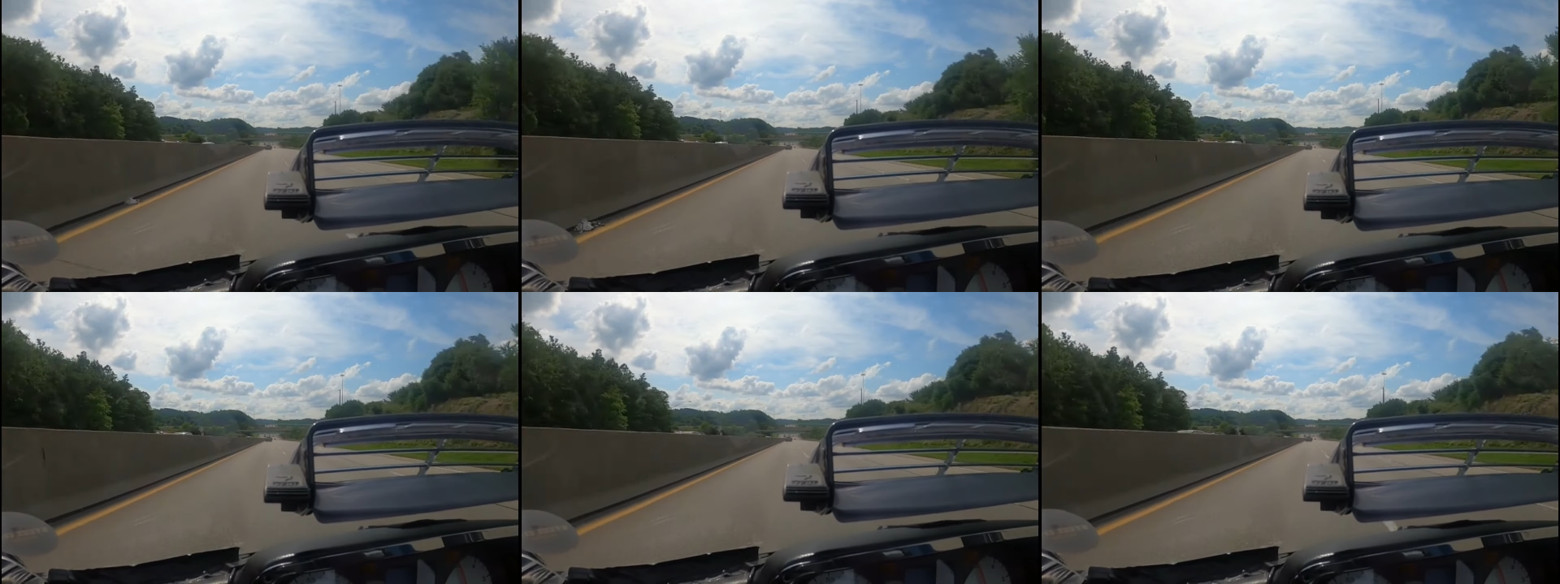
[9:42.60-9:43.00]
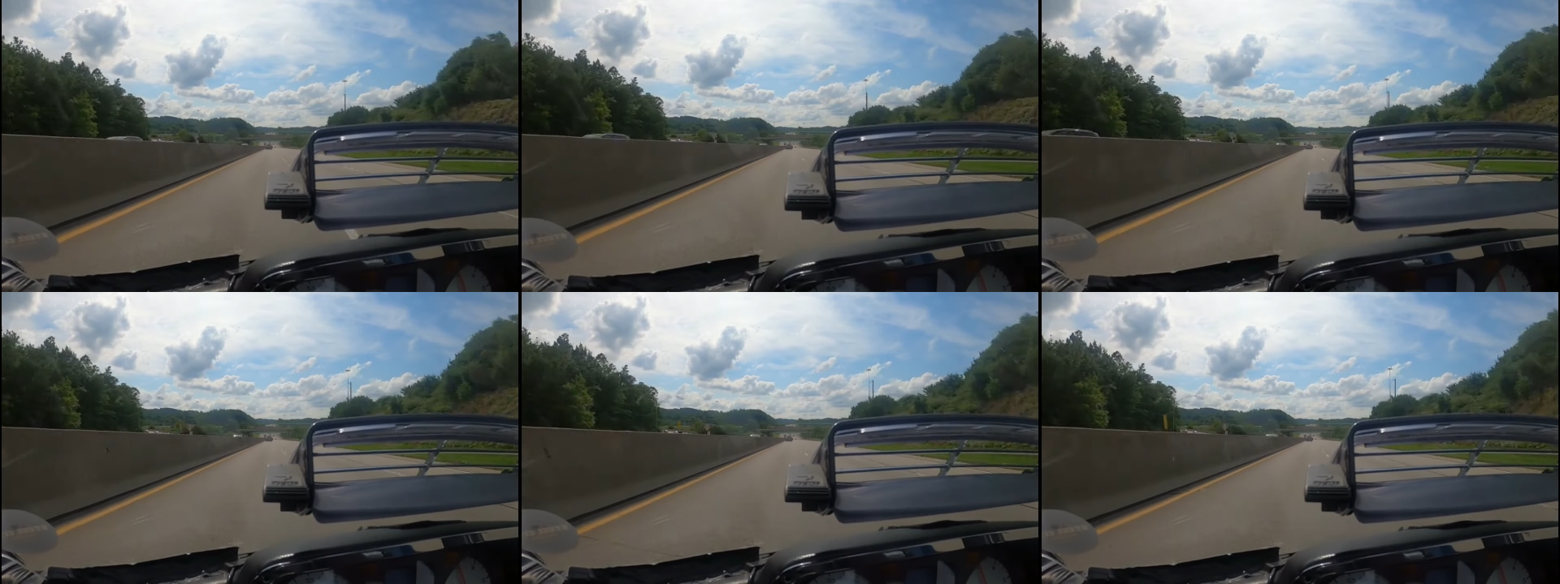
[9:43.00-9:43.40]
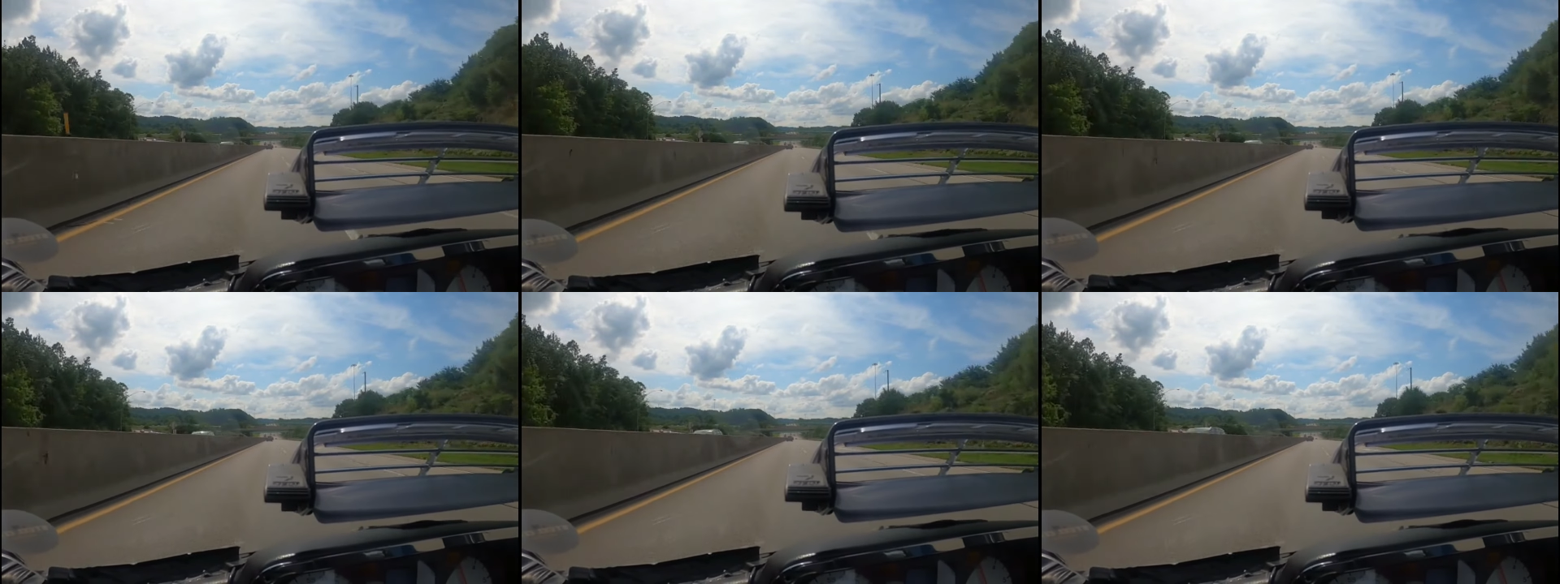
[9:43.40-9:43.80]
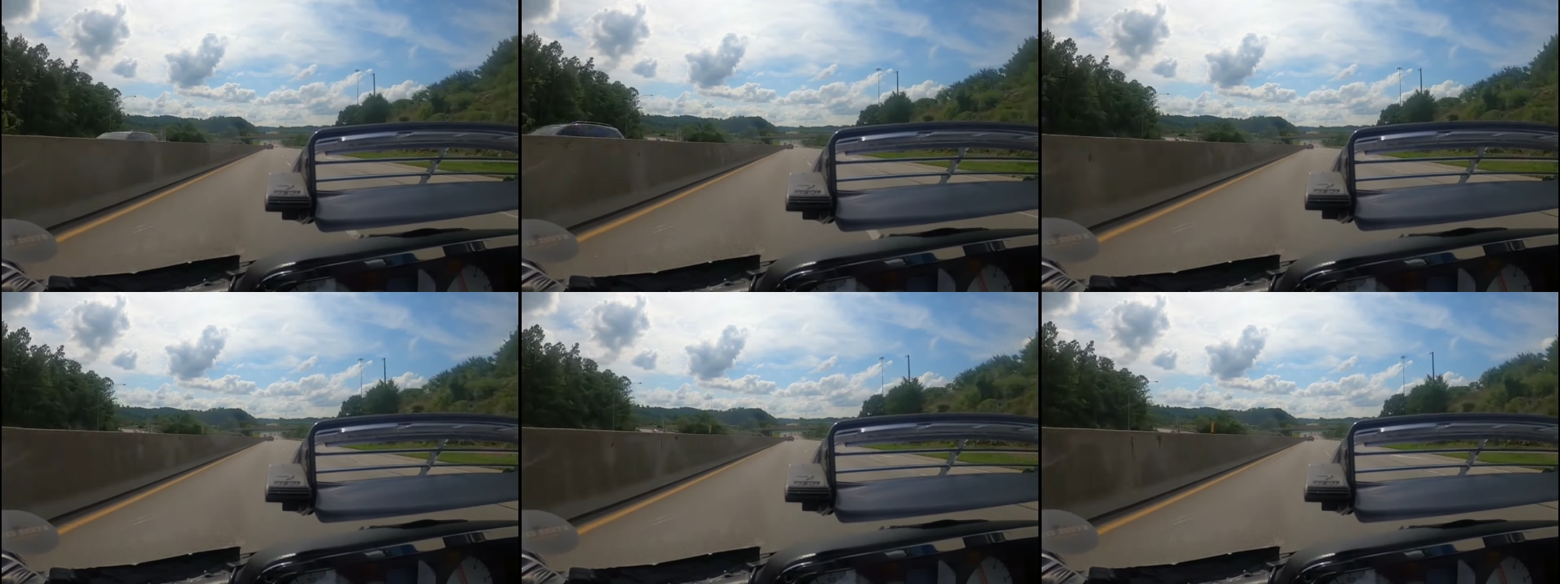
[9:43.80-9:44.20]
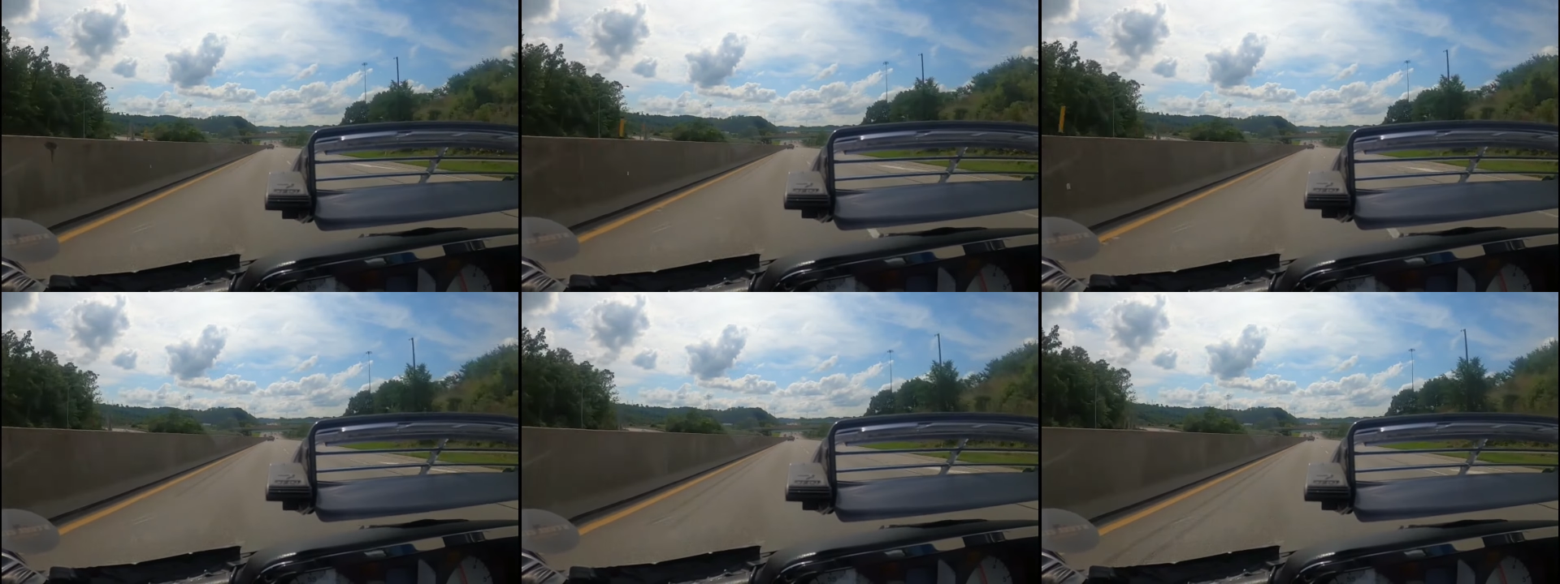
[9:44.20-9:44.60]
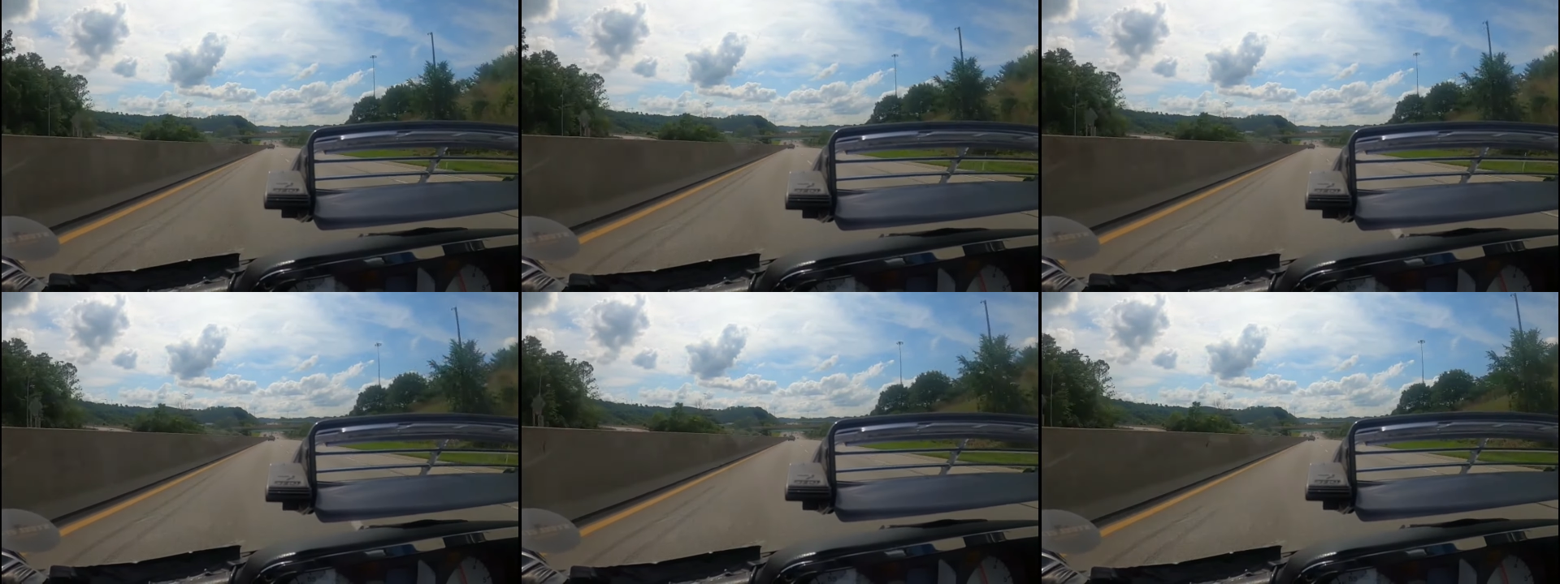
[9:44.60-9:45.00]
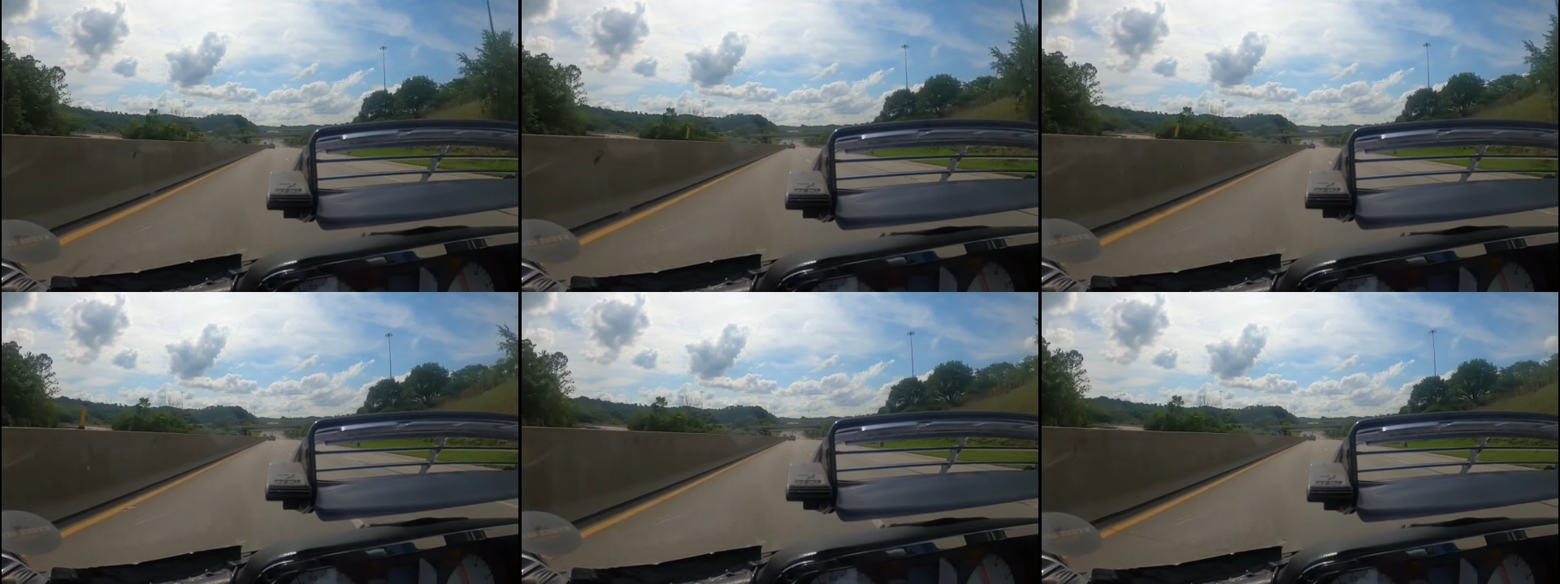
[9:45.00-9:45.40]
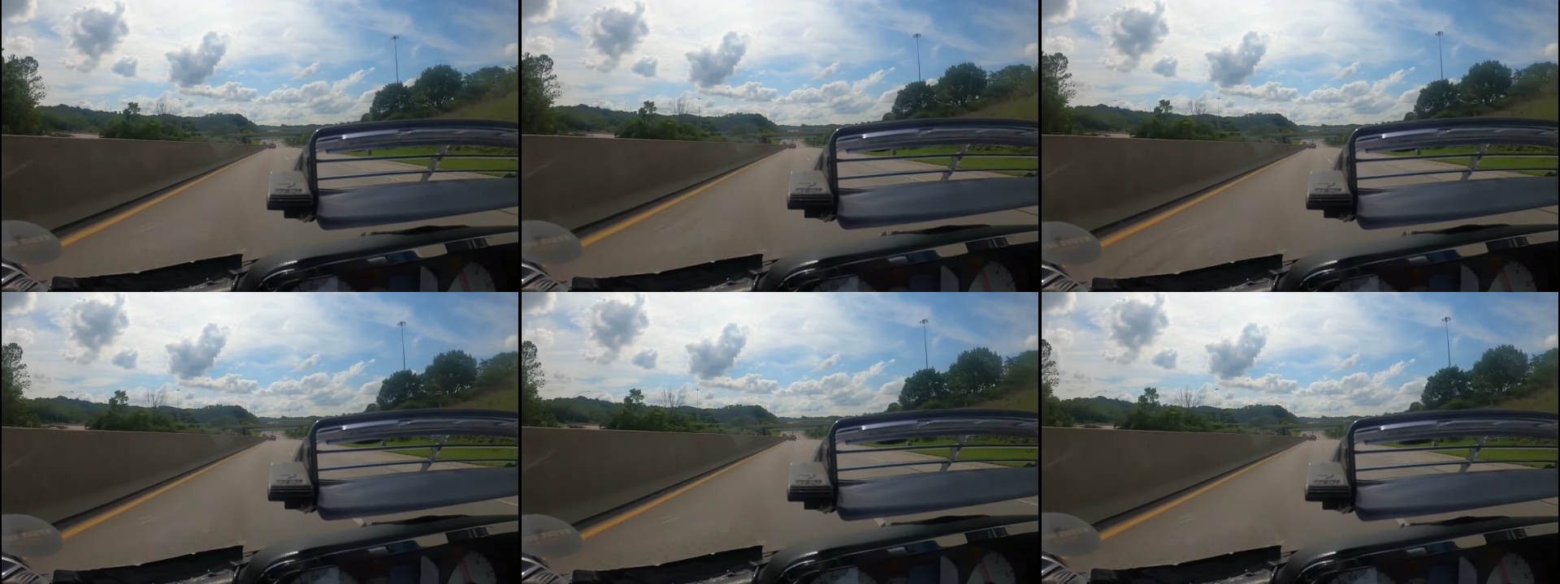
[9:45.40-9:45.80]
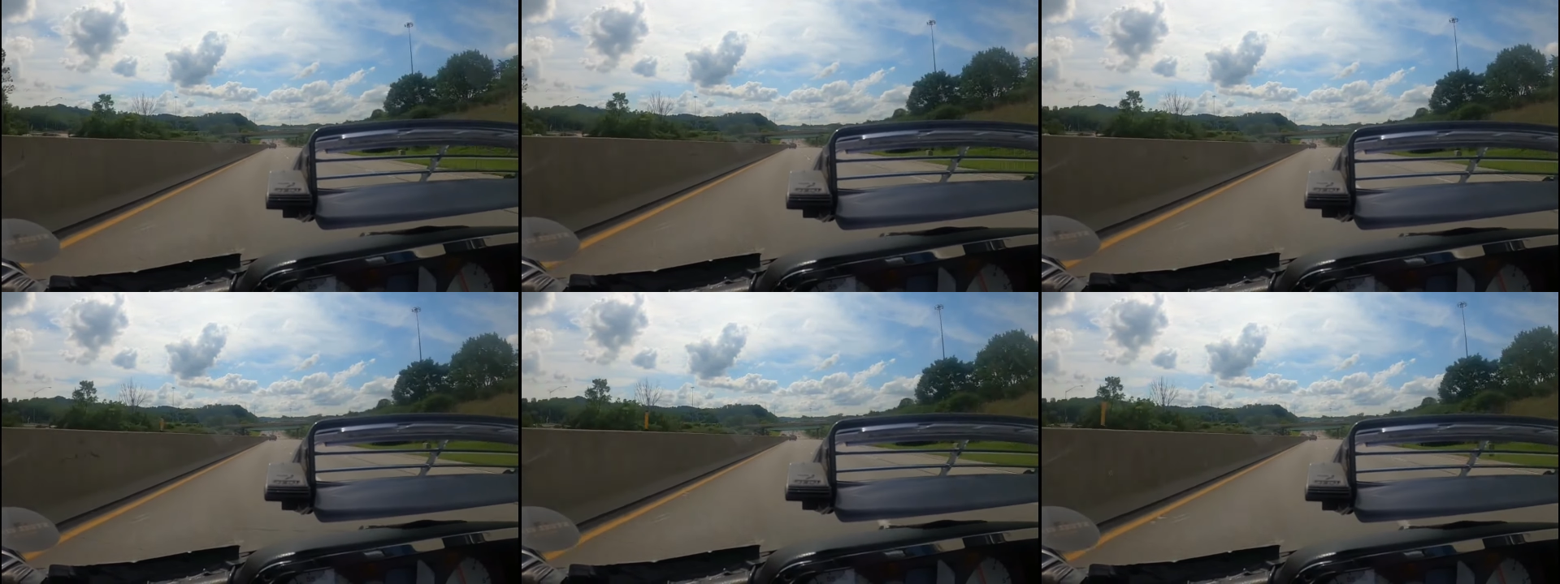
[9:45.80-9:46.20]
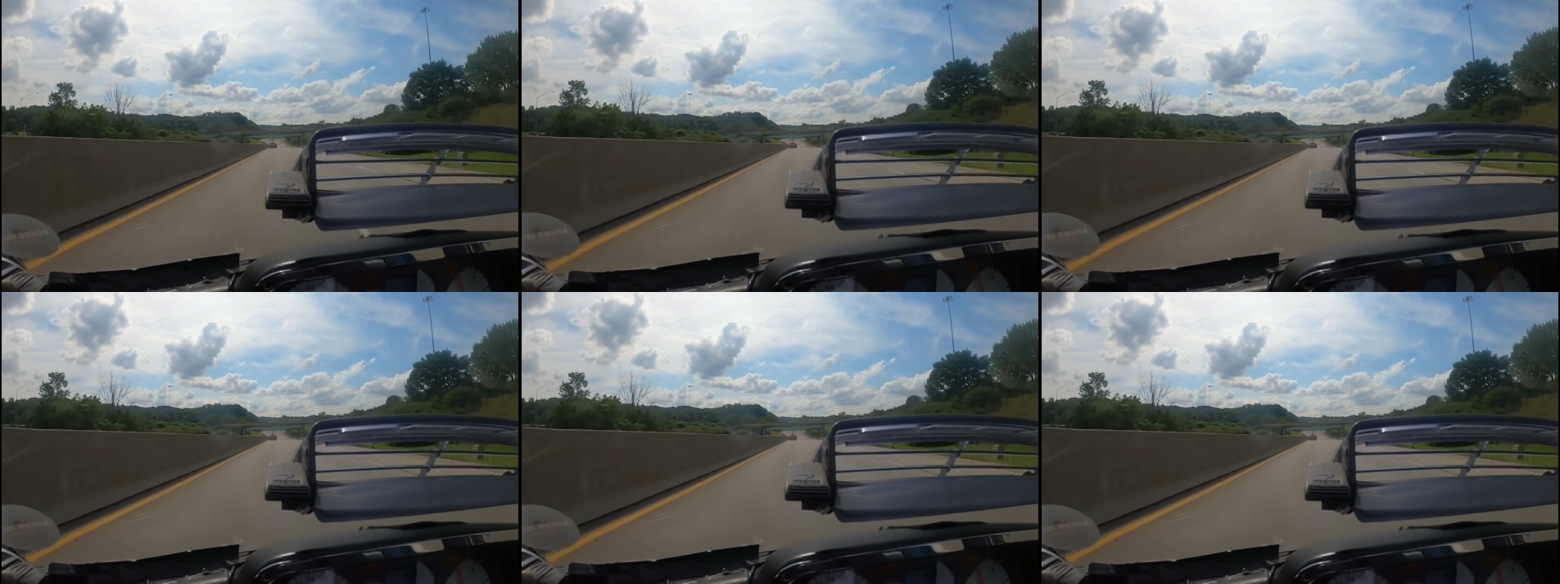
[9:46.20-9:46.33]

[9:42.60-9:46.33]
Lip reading: [unreadable: no face in view]